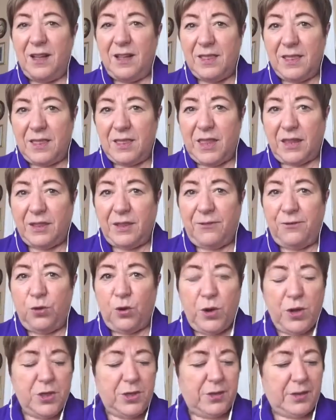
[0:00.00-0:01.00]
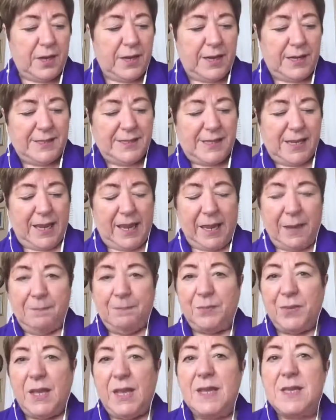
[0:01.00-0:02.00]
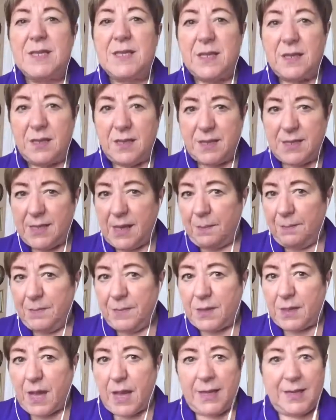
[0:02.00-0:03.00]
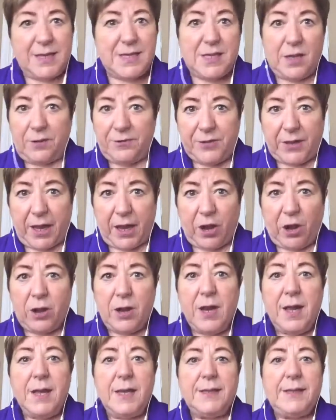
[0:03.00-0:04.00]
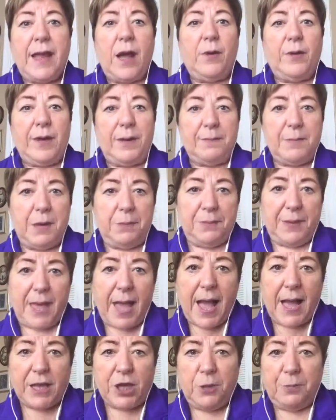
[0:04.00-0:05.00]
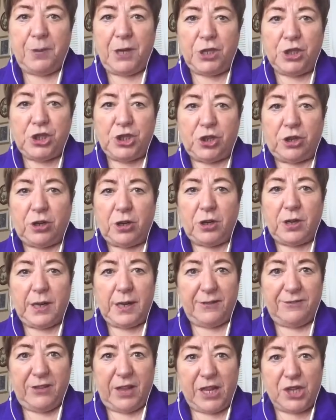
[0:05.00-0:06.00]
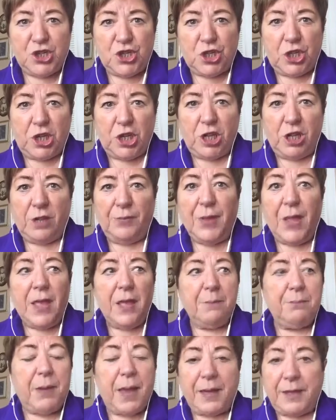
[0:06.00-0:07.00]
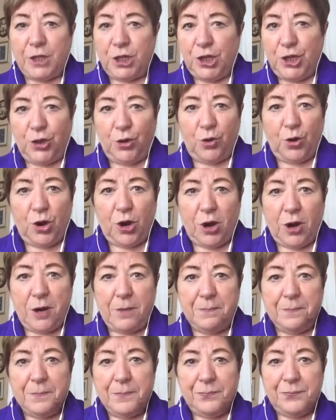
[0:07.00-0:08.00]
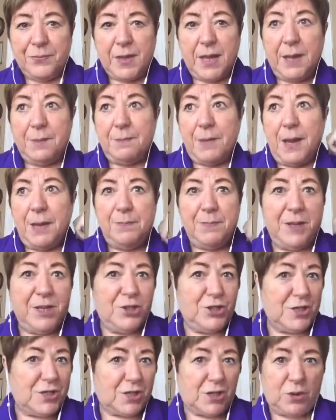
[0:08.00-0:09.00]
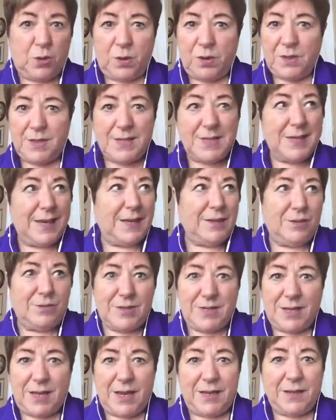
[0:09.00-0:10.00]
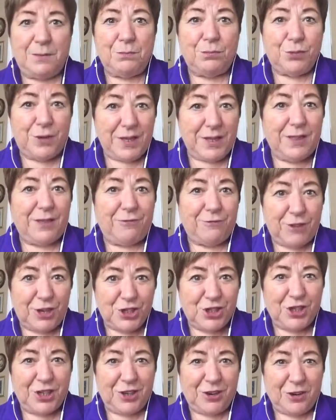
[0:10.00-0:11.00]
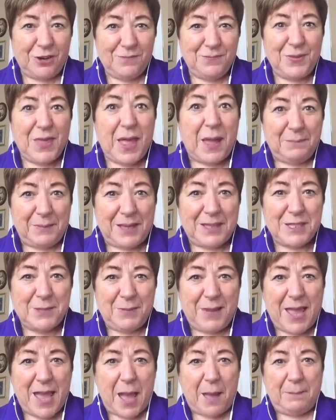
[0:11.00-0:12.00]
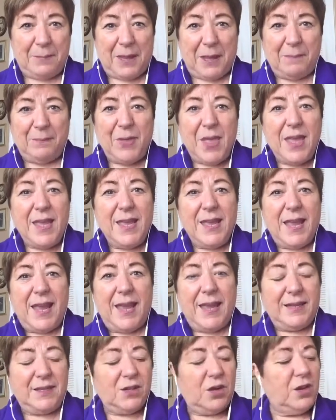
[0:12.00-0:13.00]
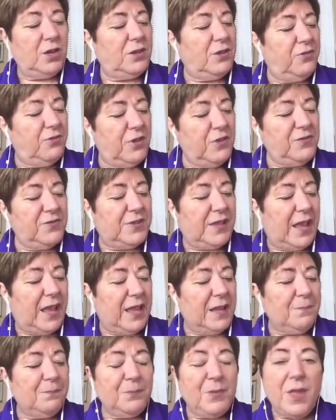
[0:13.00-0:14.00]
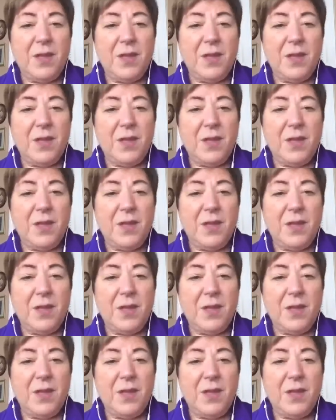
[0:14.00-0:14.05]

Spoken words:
then the 4th day is some kind of self-care. Now, it might be acupuncture, facial, pedicure. It might be just go out and stand outside and breathe the fresh air. That makes me happy. And on the 5th day,